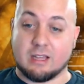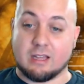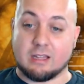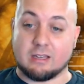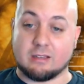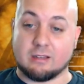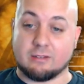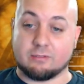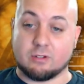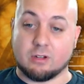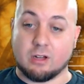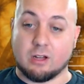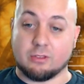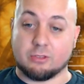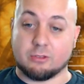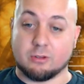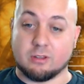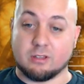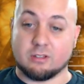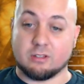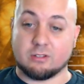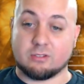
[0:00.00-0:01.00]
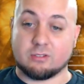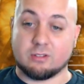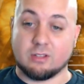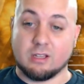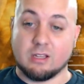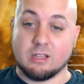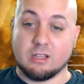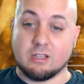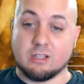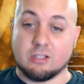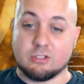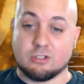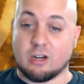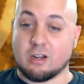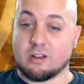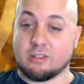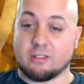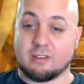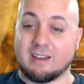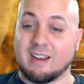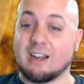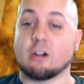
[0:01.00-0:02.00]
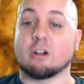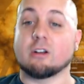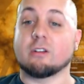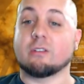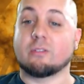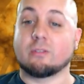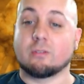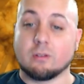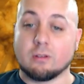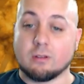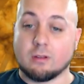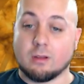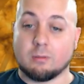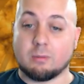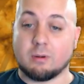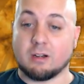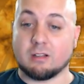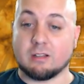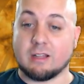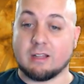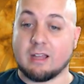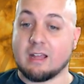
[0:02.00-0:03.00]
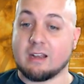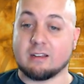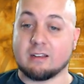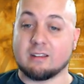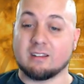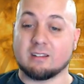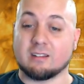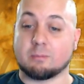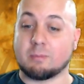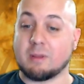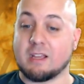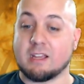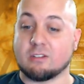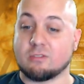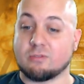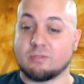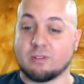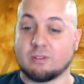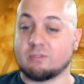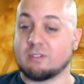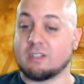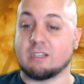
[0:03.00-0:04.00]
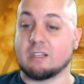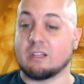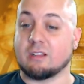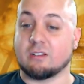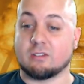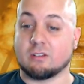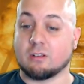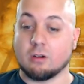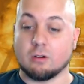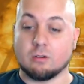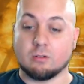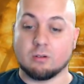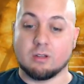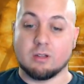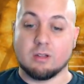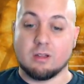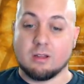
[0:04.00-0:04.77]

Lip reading: have gone through this. Jonathan Harris apparently edited this page 15 days ago,